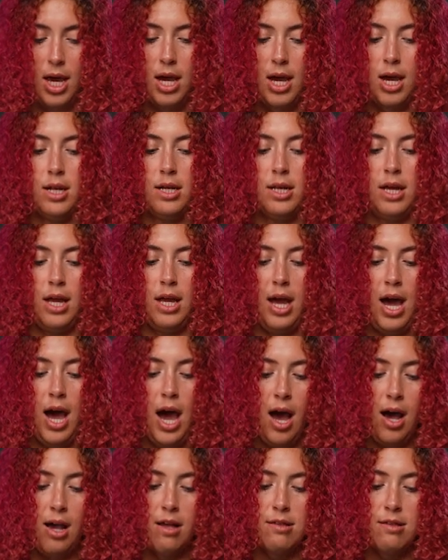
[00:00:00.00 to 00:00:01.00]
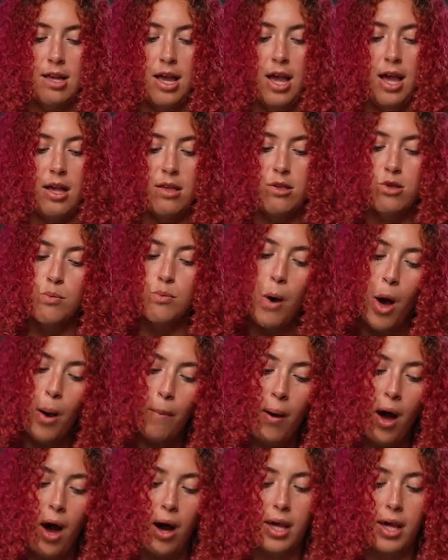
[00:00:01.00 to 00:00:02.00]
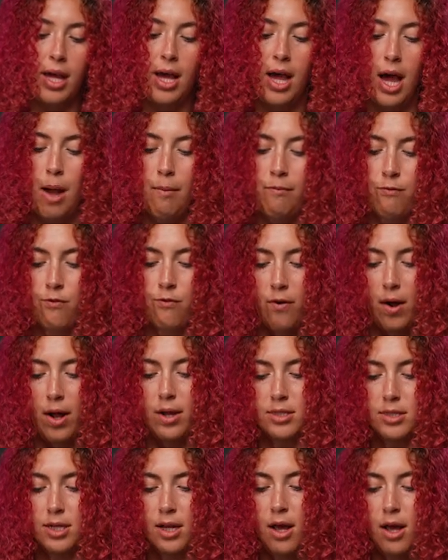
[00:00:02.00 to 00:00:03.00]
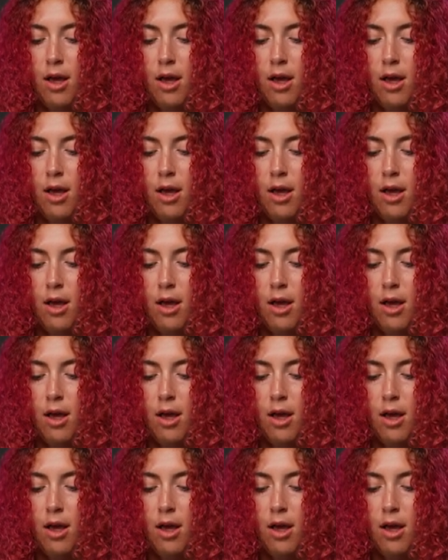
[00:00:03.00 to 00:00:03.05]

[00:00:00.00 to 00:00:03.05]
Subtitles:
and it has a small pocket up front